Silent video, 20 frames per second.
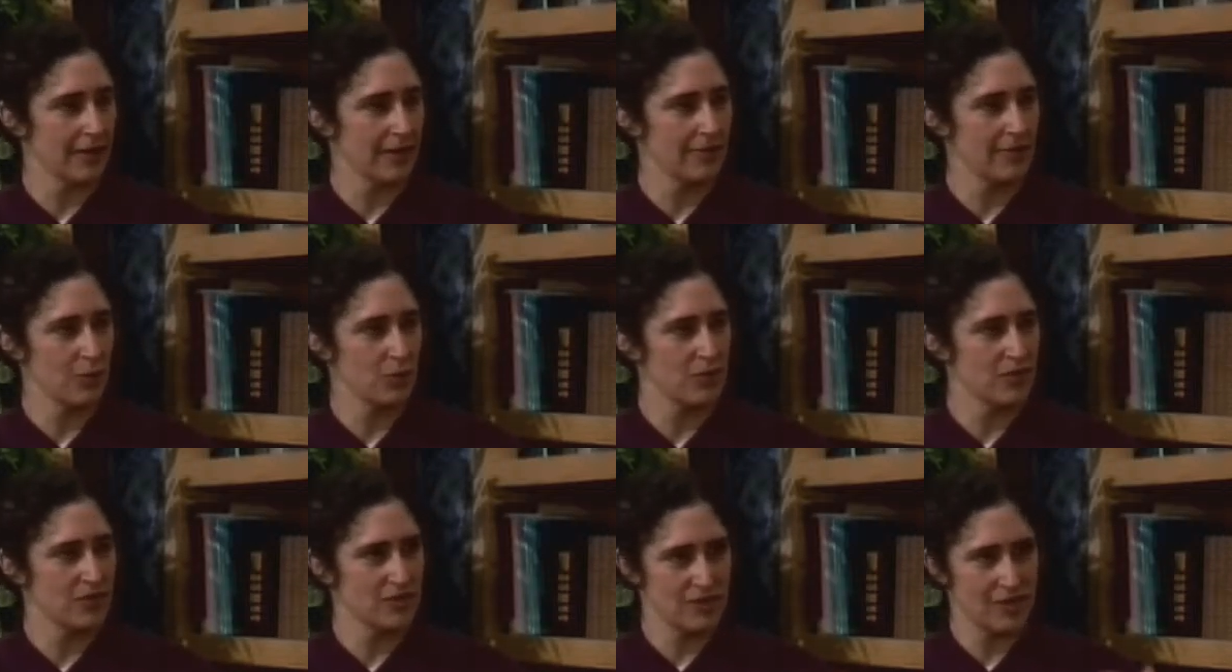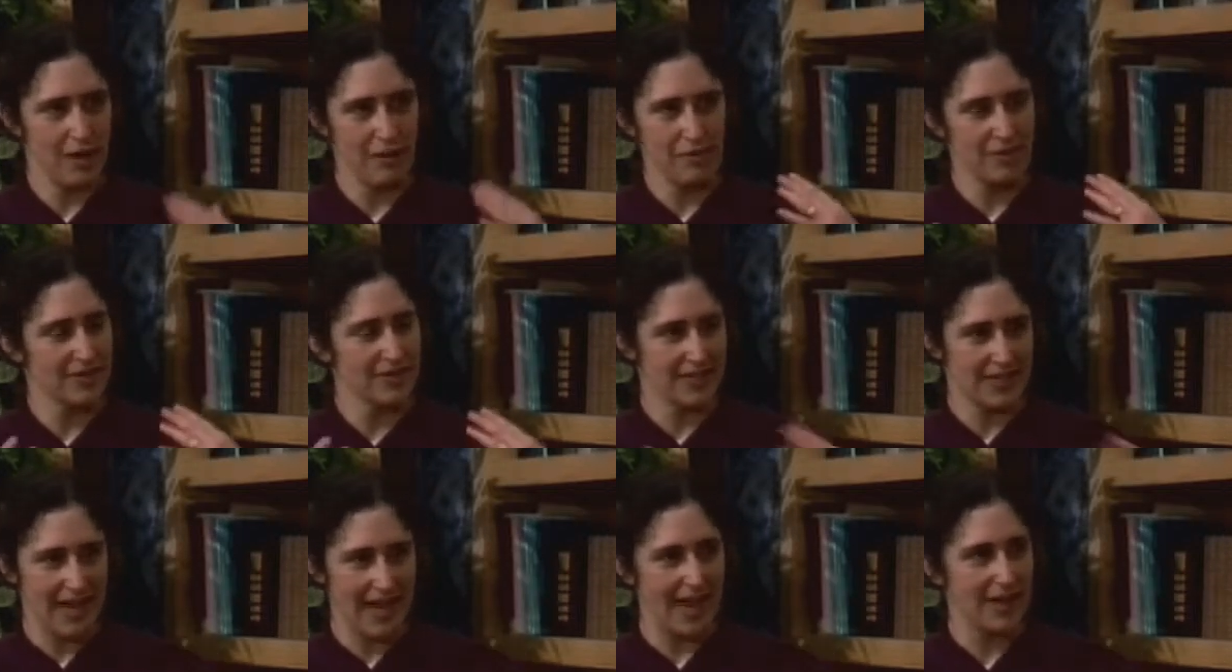There was nothing
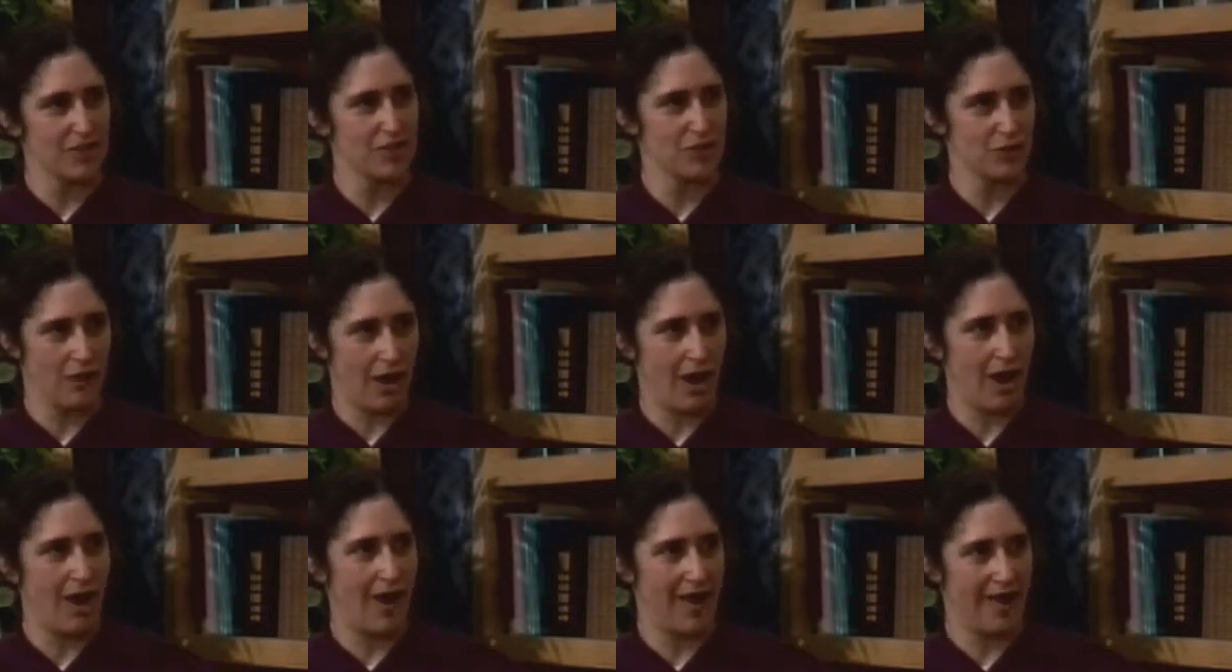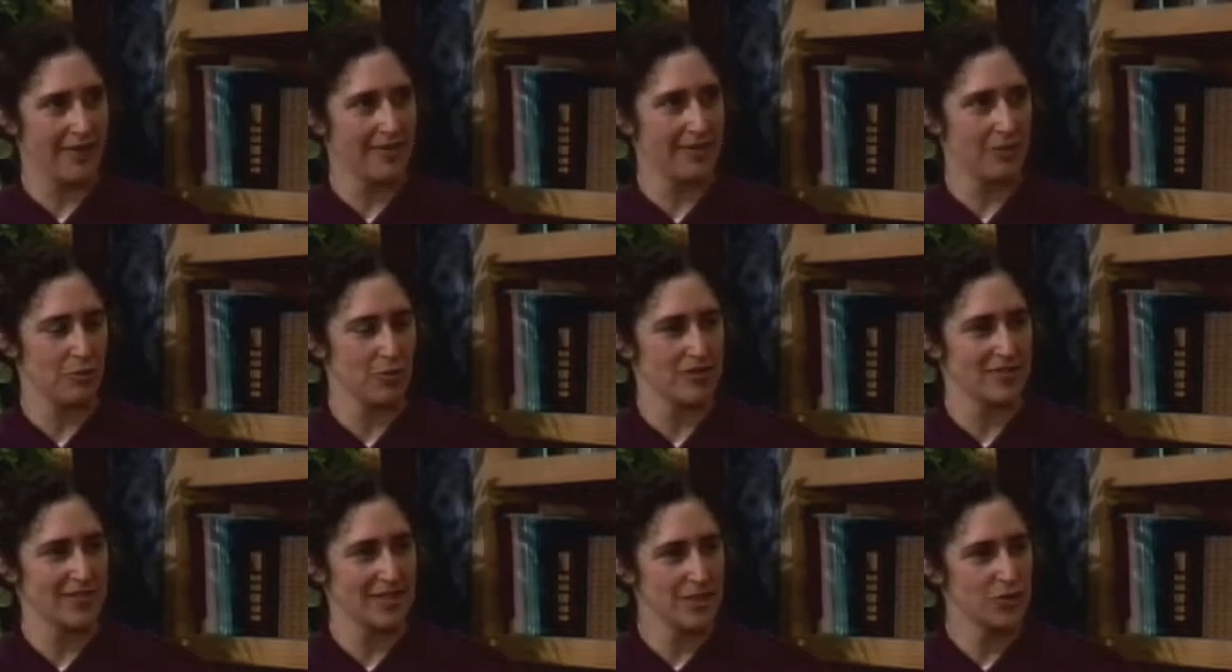to catch your eye that
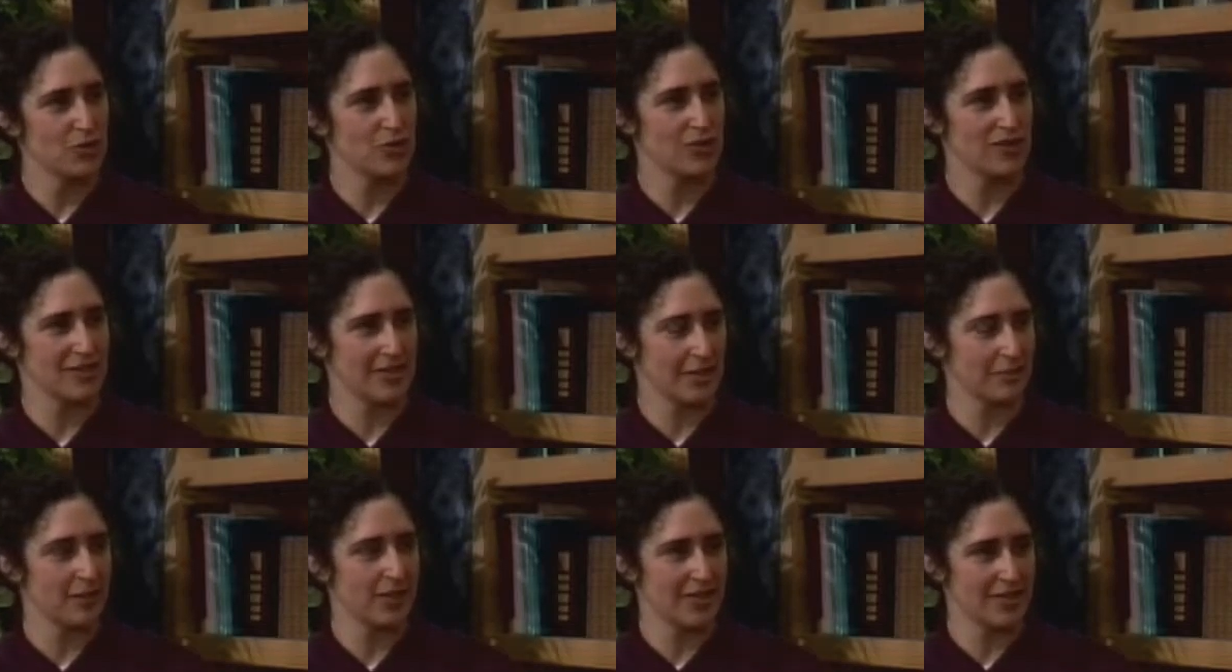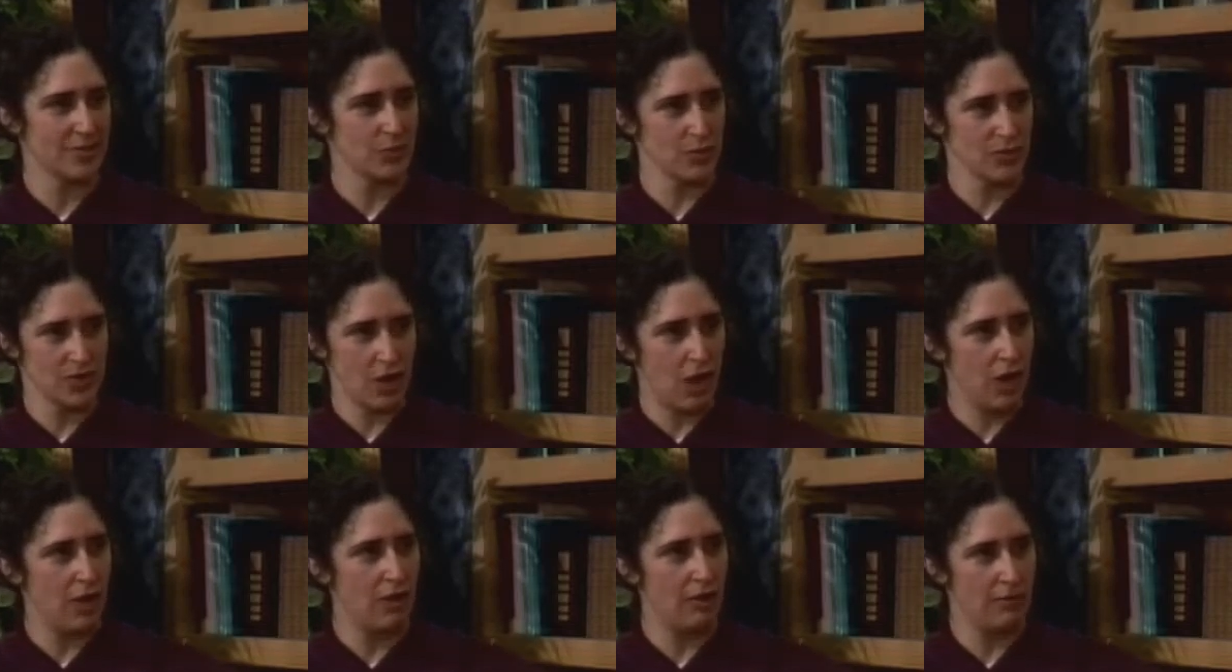was interesting because it was
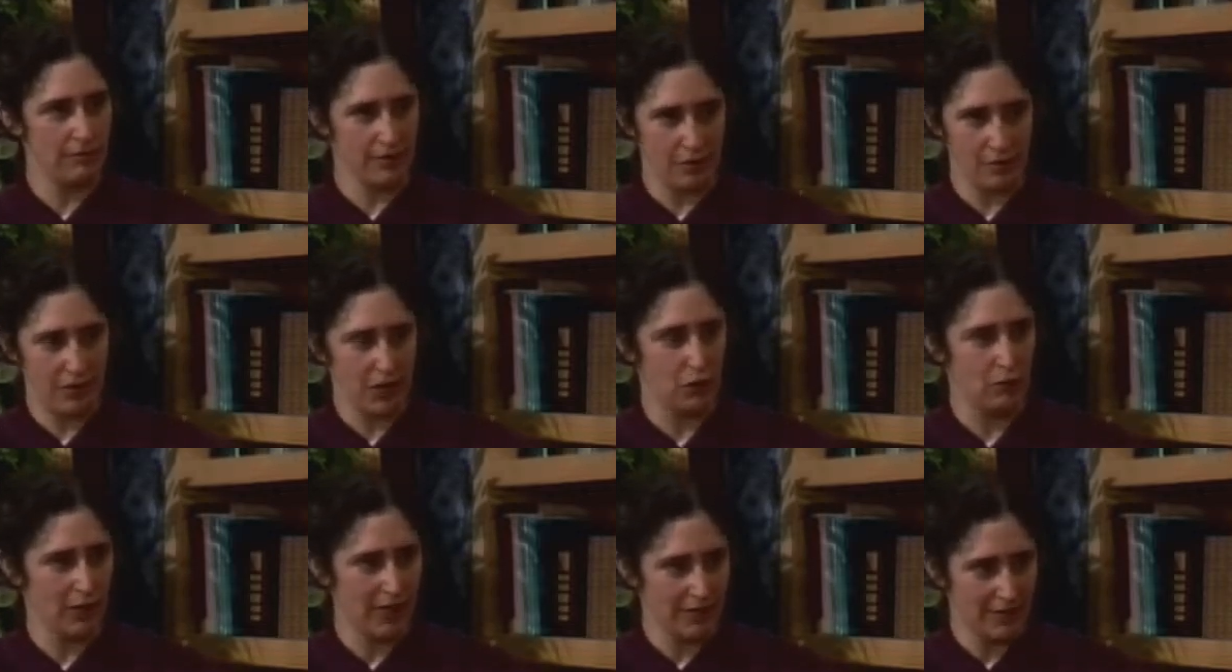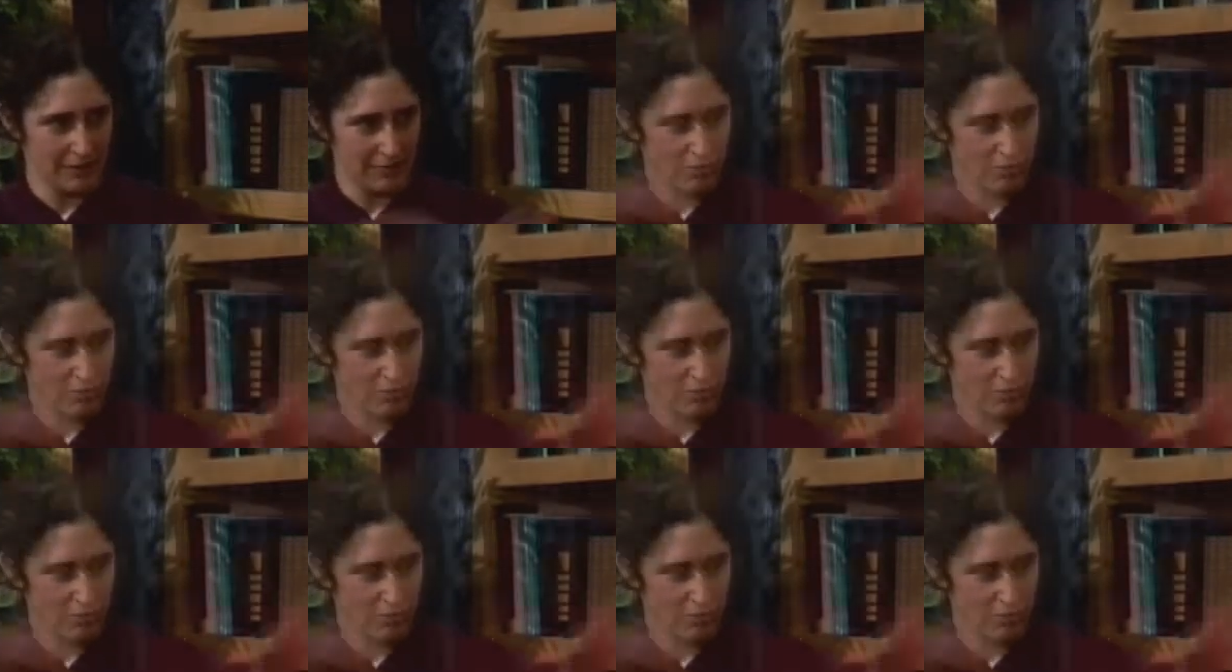all very green and